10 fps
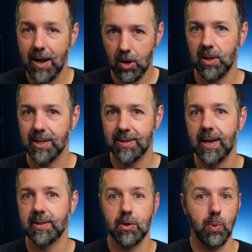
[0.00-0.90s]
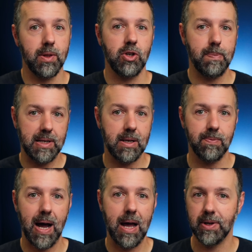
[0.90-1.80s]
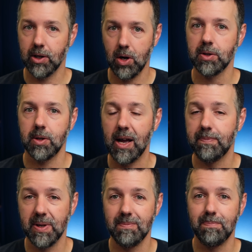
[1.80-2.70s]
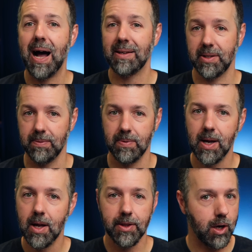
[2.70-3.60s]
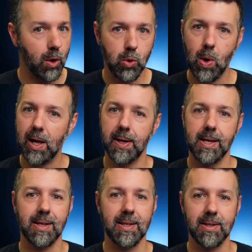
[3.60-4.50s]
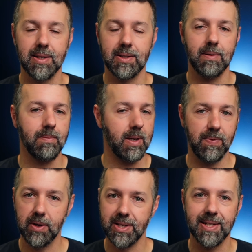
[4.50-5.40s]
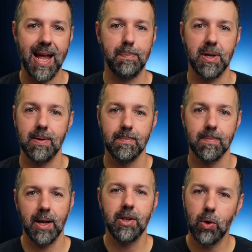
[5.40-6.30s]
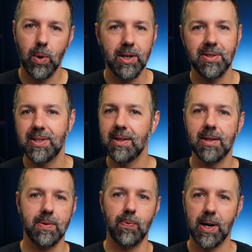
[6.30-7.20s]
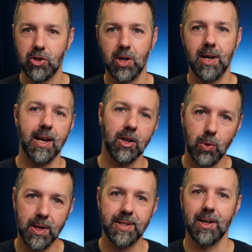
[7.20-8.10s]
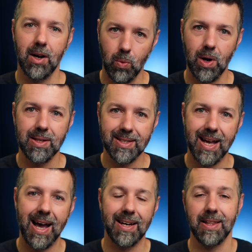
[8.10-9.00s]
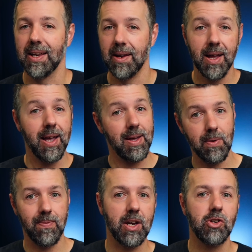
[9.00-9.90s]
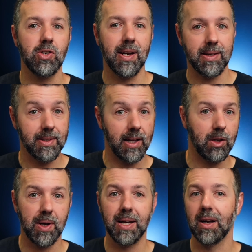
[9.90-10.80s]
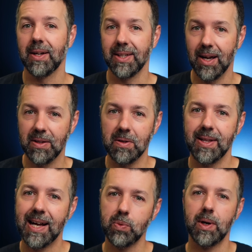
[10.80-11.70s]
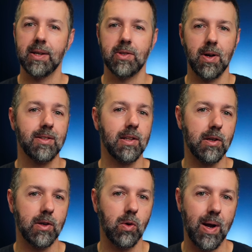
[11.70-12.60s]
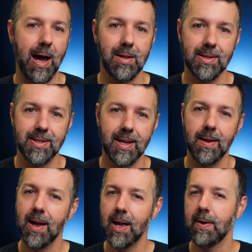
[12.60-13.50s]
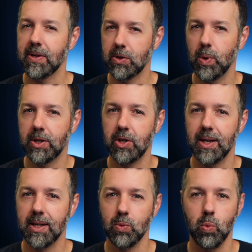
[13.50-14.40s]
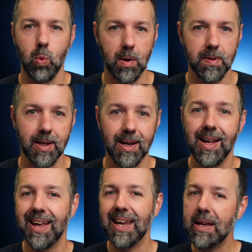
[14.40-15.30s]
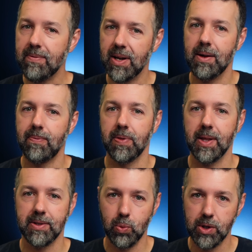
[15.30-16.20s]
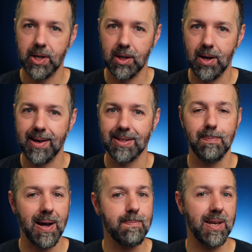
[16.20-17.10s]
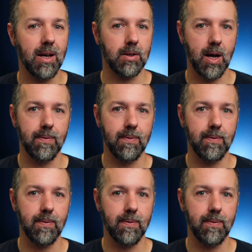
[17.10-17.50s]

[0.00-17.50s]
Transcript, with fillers: And my early tests with GPT 5 in Cursor have been positive. The code quality is consistent, it feels snappy. And you know, when you see this friction increasing on one side and then innovation accelerating on the other, that's when I start to look around and see if a switch is worth it, even if the switching cost might be